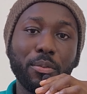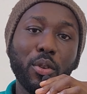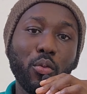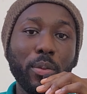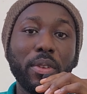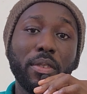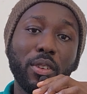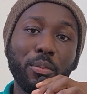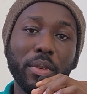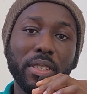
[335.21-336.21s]
more web
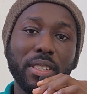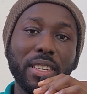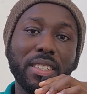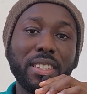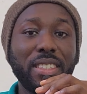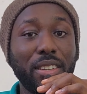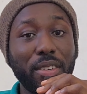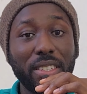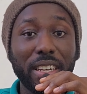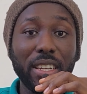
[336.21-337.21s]
development, as in
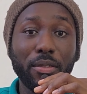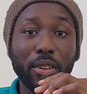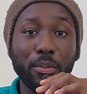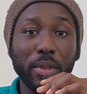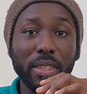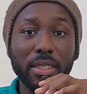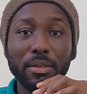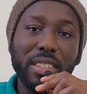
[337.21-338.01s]
server-side development.